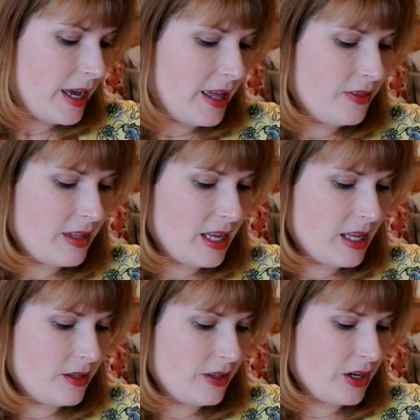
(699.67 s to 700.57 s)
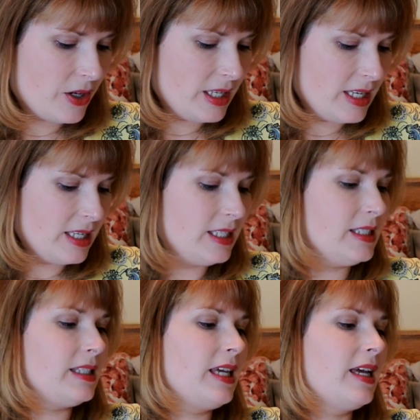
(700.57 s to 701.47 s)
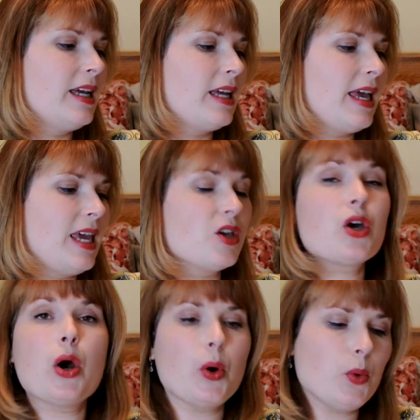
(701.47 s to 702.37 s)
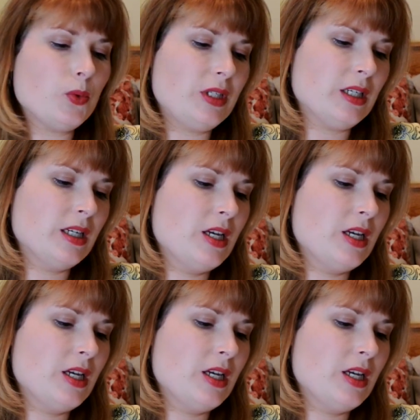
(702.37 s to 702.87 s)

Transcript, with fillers: and then there is a code